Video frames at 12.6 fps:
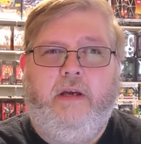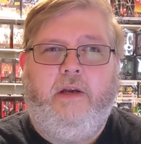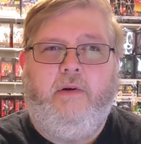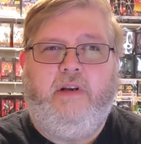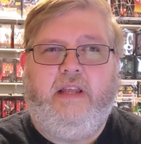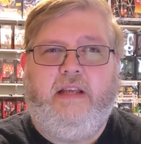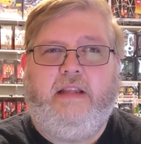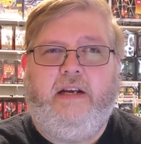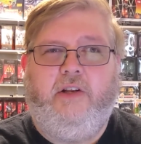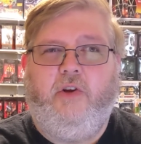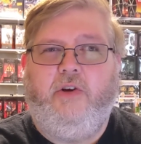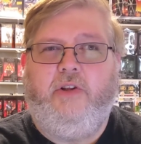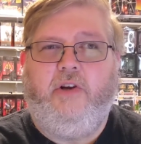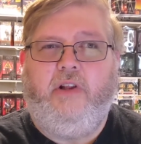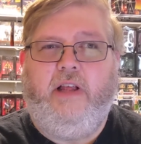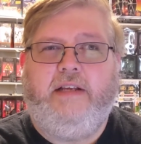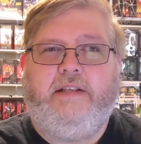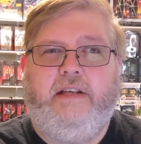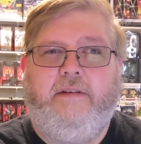You would think they'd learned their
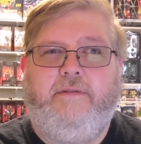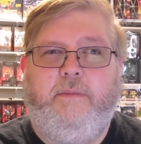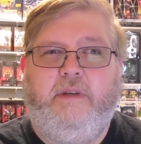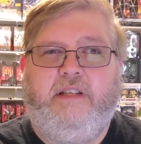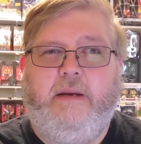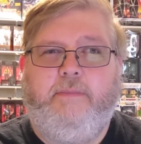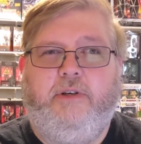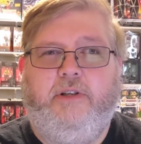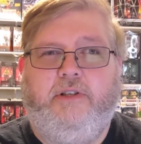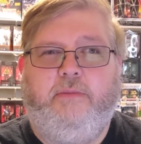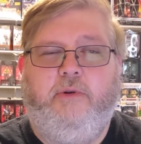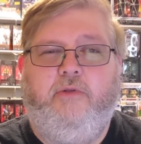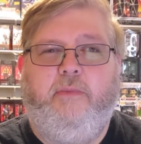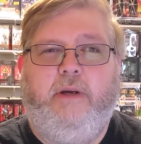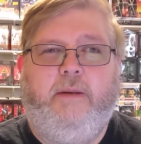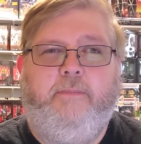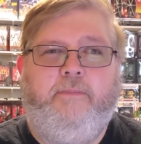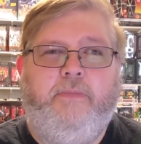lesson from the Separatist movement.